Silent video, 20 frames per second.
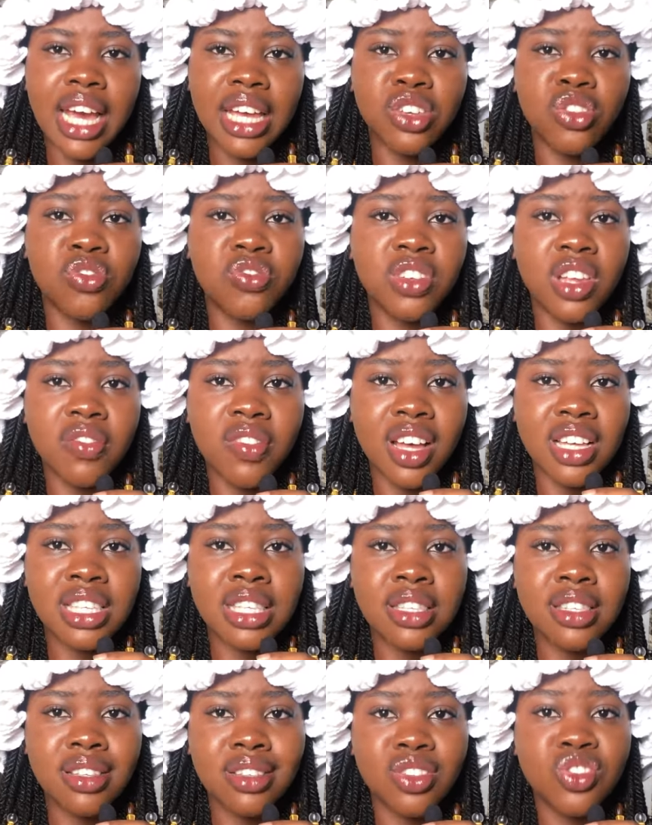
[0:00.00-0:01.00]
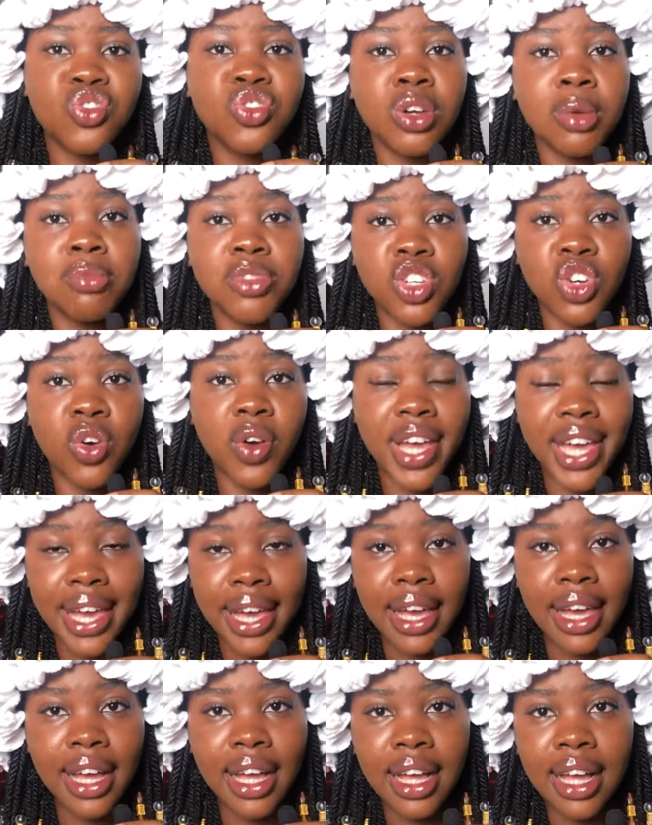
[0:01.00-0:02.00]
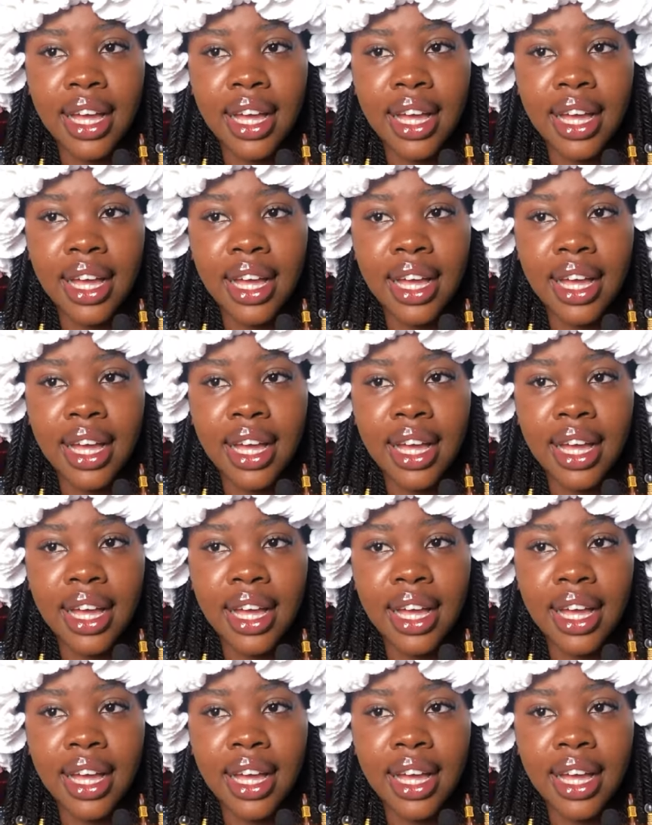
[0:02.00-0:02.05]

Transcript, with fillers: and you've never trimmed your hair